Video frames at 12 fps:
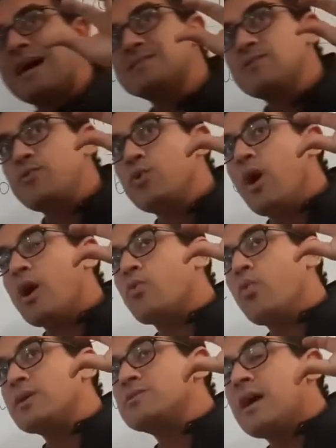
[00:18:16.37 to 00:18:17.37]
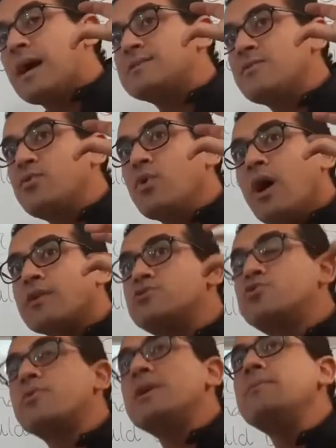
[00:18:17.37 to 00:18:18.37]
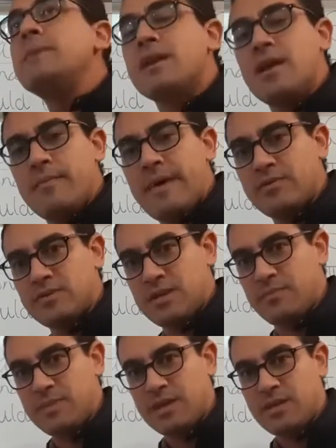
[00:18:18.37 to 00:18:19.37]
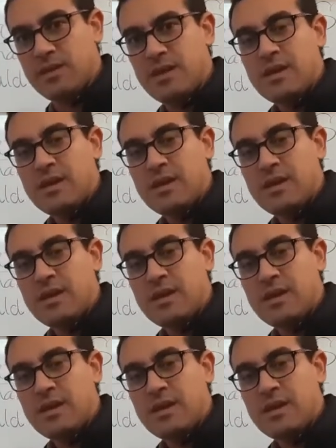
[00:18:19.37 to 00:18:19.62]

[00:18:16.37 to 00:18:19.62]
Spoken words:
as if you are what? As if you are dreaming about something.